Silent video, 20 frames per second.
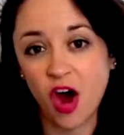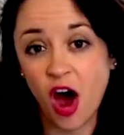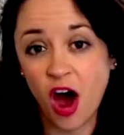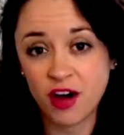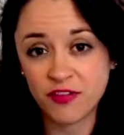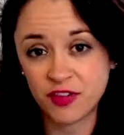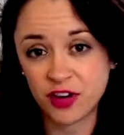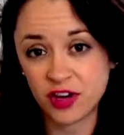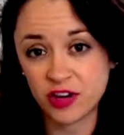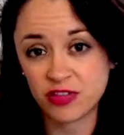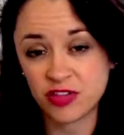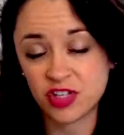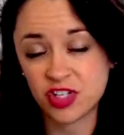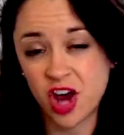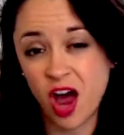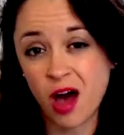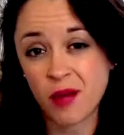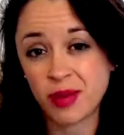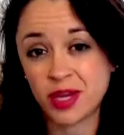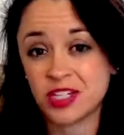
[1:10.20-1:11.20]
offered her the
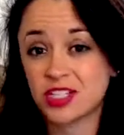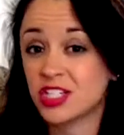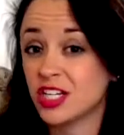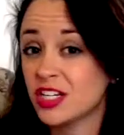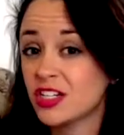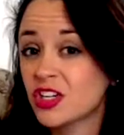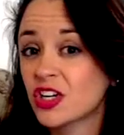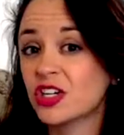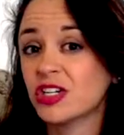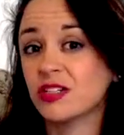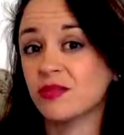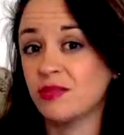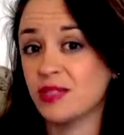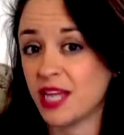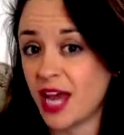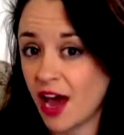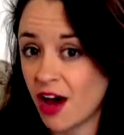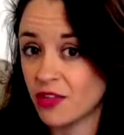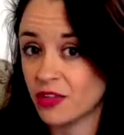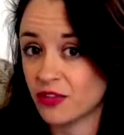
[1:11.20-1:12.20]
job, and she turned him
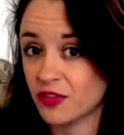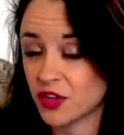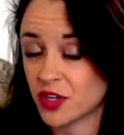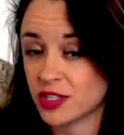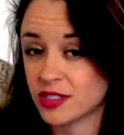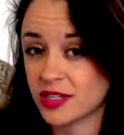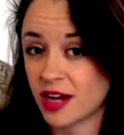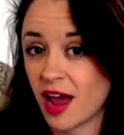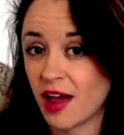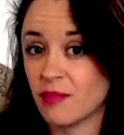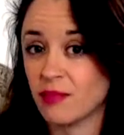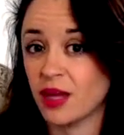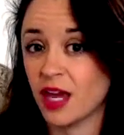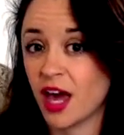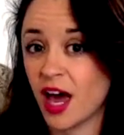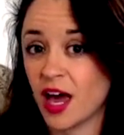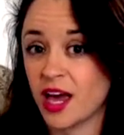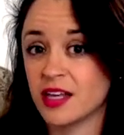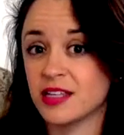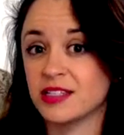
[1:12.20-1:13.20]
down the first time
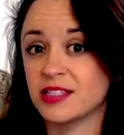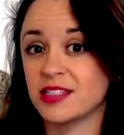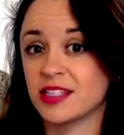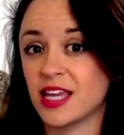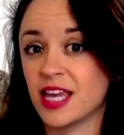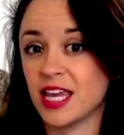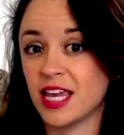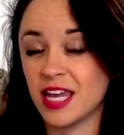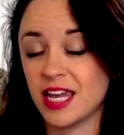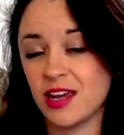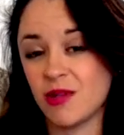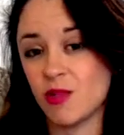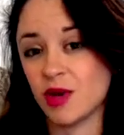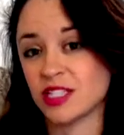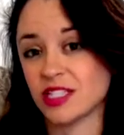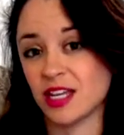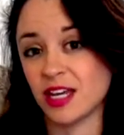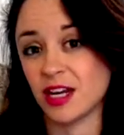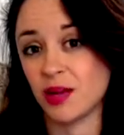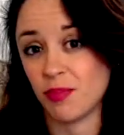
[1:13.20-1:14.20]
because he
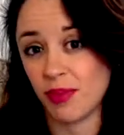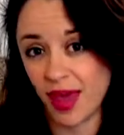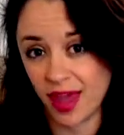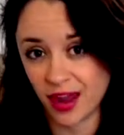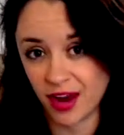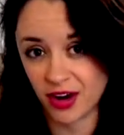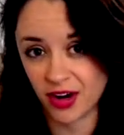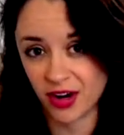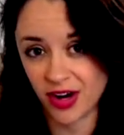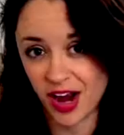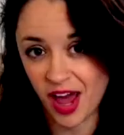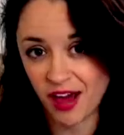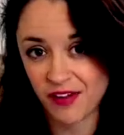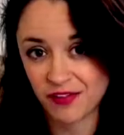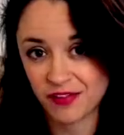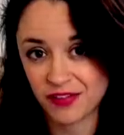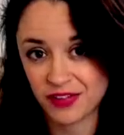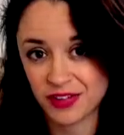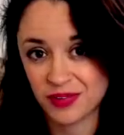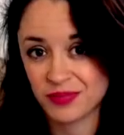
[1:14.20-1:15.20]
wasn't going to pay her
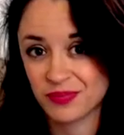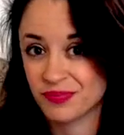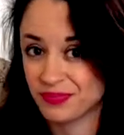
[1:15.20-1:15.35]
enough.